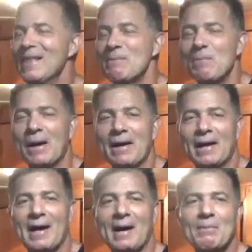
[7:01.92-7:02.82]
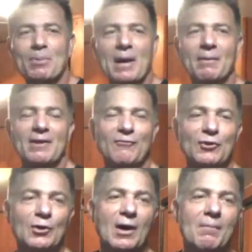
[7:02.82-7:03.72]
but probably a
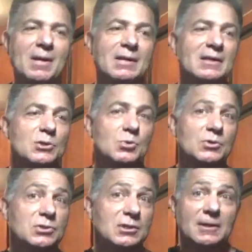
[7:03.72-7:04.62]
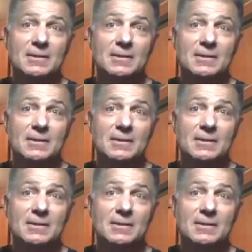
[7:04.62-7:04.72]
few. I mean, this was,